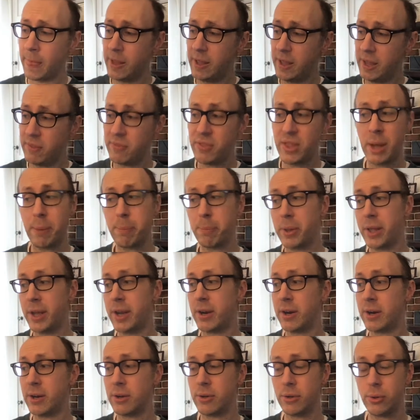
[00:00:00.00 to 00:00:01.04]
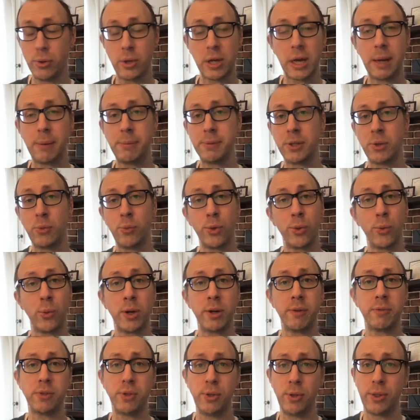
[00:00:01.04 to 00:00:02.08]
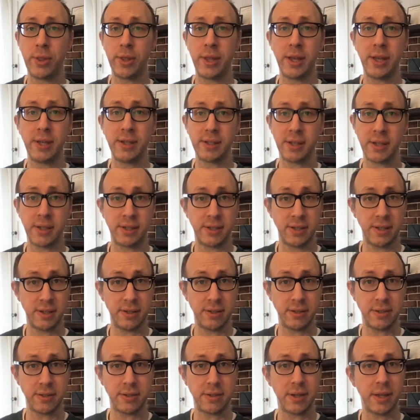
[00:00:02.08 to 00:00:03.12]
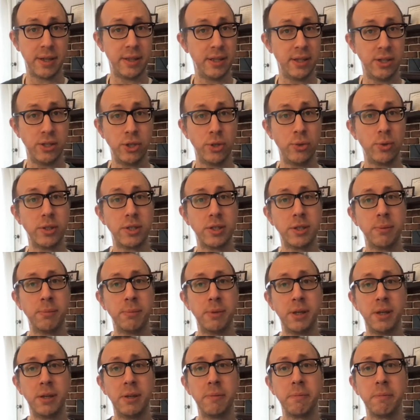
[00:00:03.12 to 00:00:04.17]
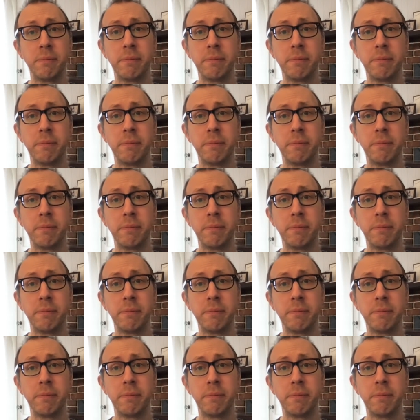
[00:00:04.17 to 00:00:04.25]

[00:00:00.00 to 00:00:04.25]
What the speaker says: If that player who comes in with one of two things exists and they do it to me,